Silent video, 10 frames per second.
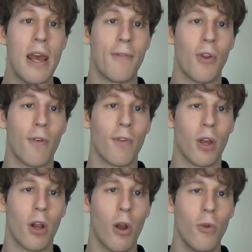if you have a
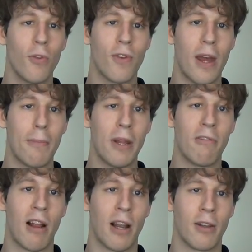close family
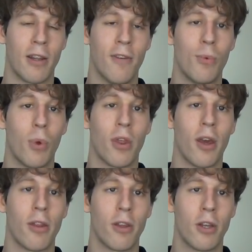relative with
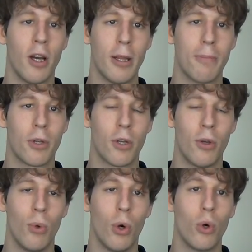either type
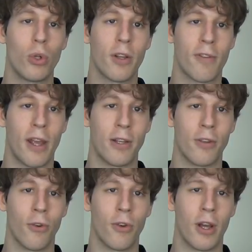2 or
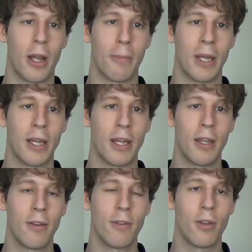gestational
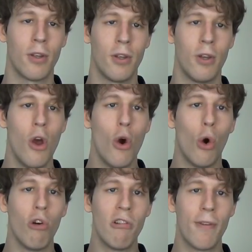diabetes,
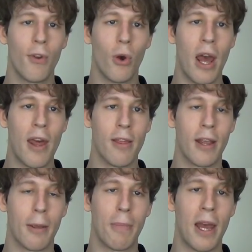or if your
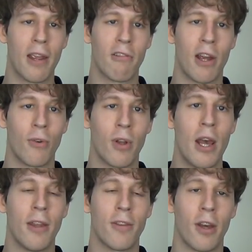ethnic background
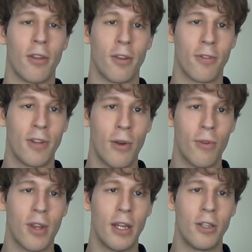is either
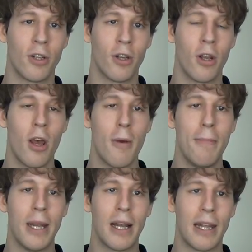South Asian,
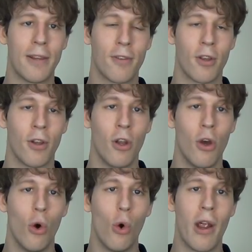Middle Eastern,
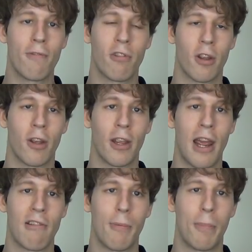or African
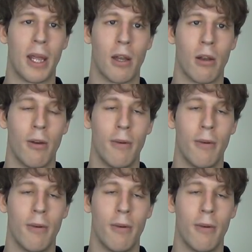Caribbean.